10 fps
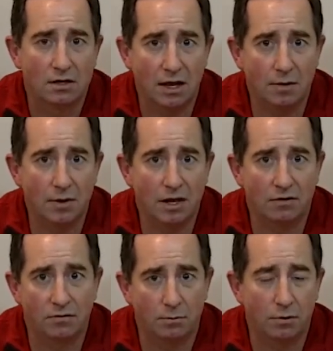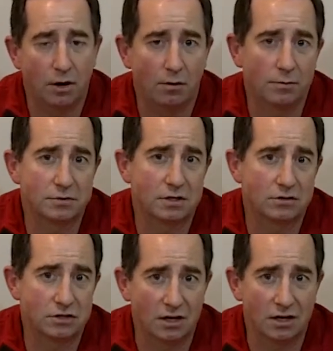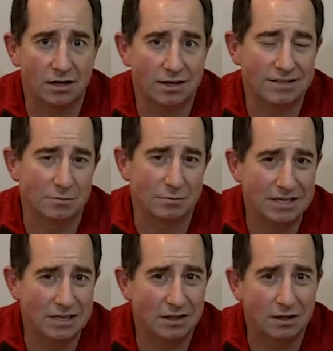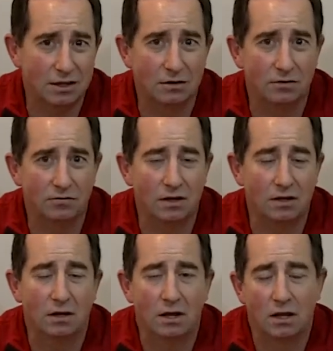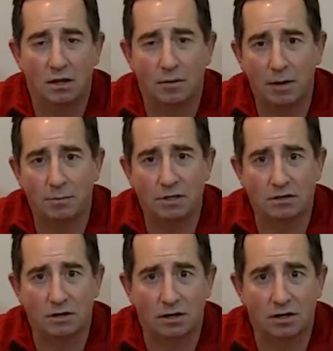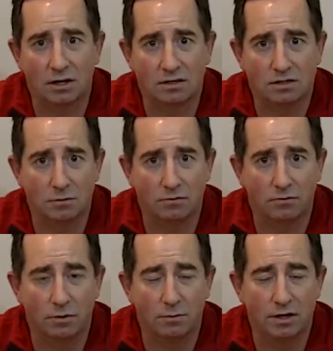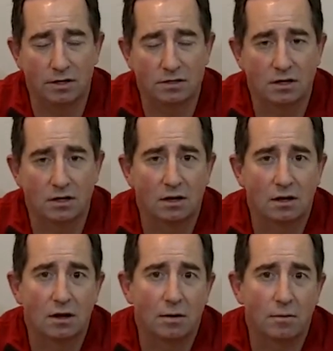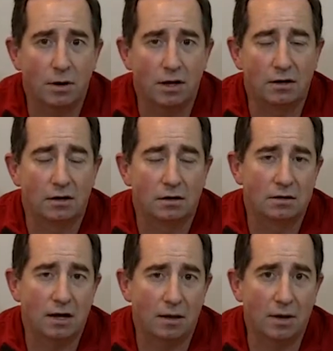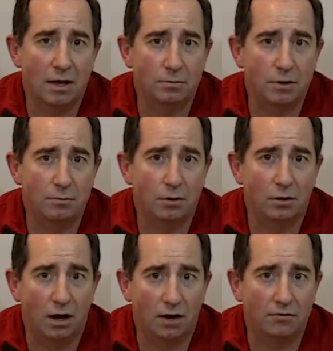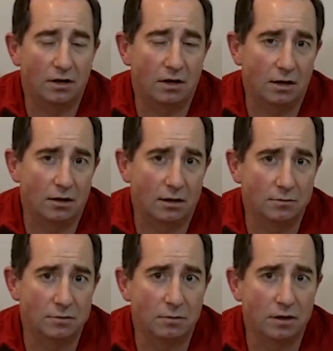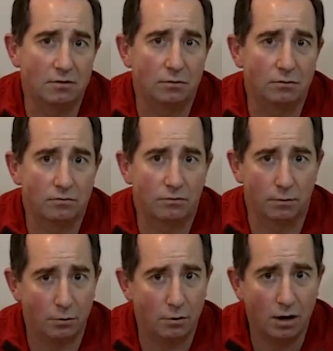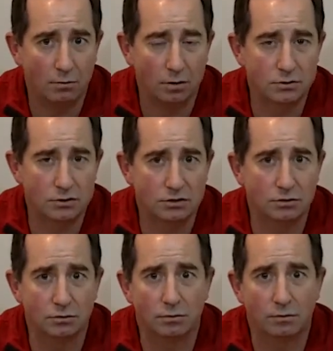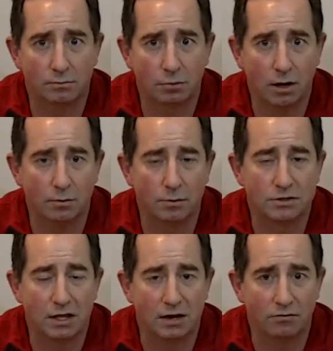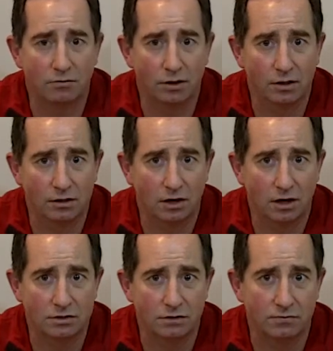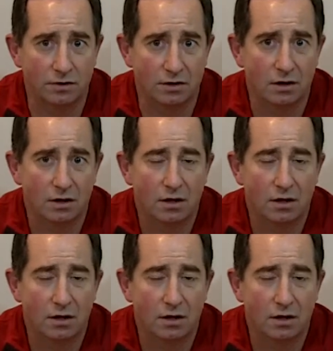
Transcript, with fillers: diabetic foot problems. They're starting to get some tingling in their feet. They might be starting to get some deformities. But diabetic people often come to me for problems too, problems that have caused their foot